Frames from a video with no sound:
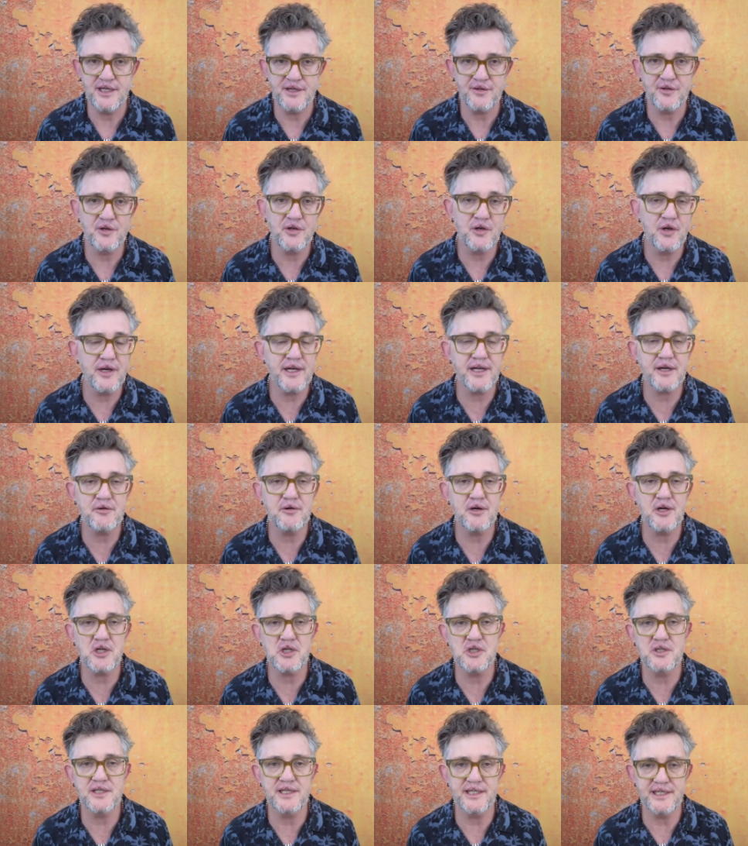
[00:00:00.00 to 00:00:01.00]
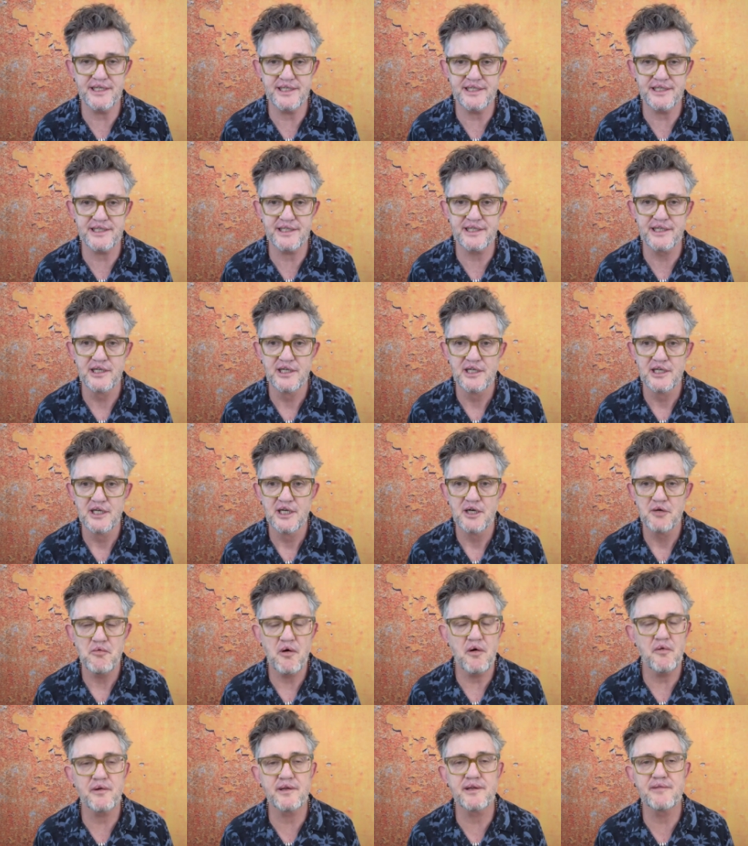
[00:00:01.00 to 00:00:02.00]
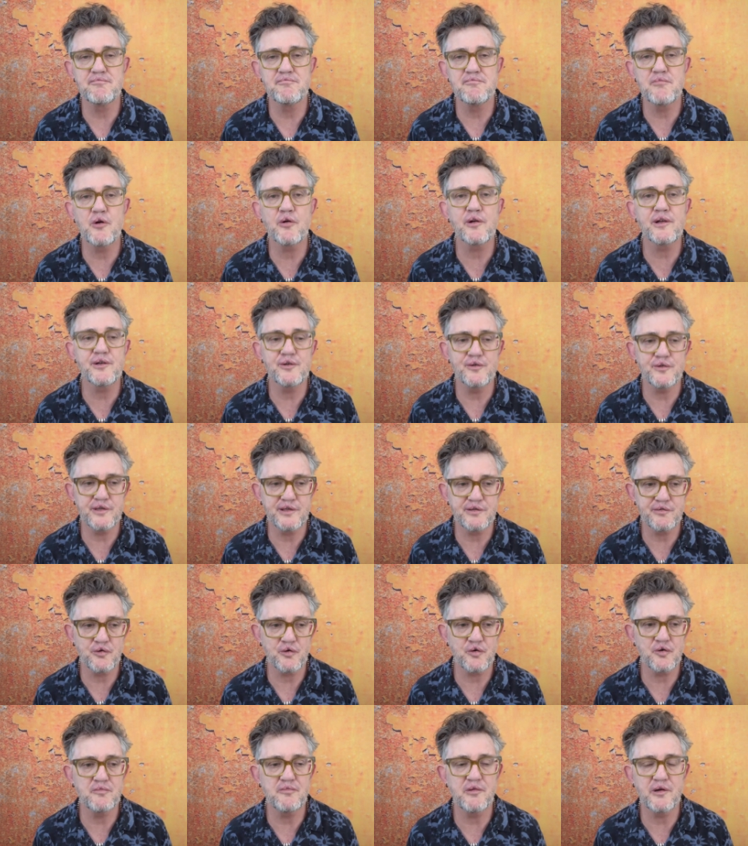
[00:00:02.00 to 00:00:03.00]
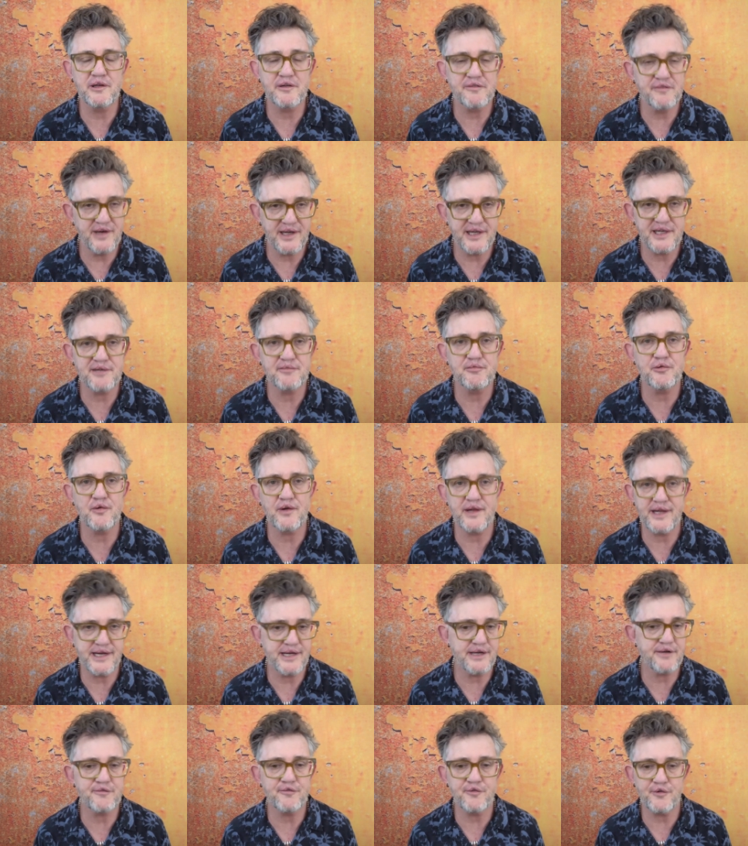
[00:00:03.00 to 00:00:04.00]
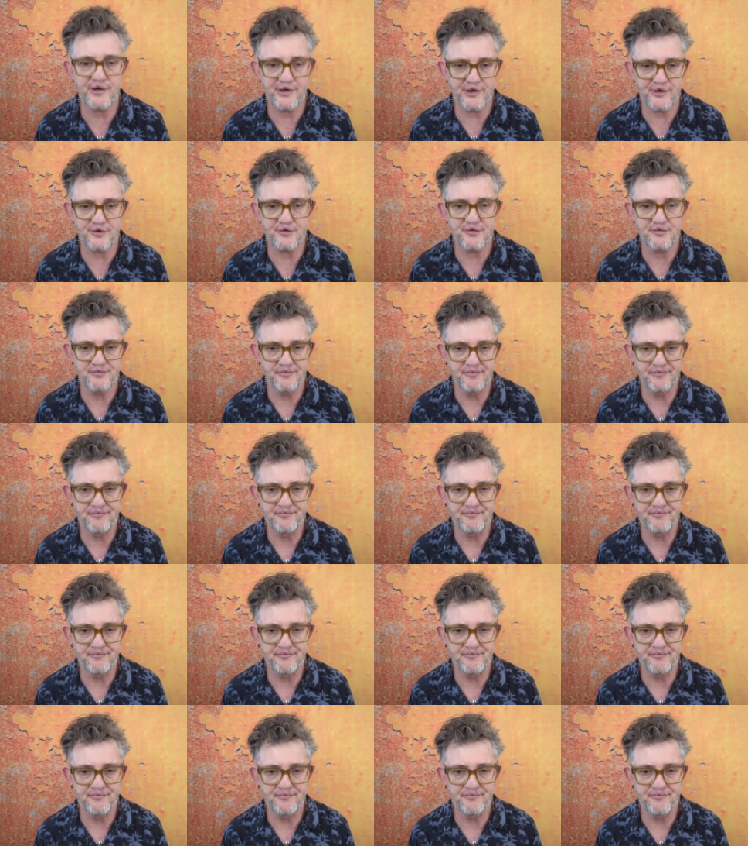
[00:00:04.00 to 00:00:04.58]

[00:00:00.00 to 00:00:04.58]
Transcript: And the learning question is what was most useful or most valuable here for you?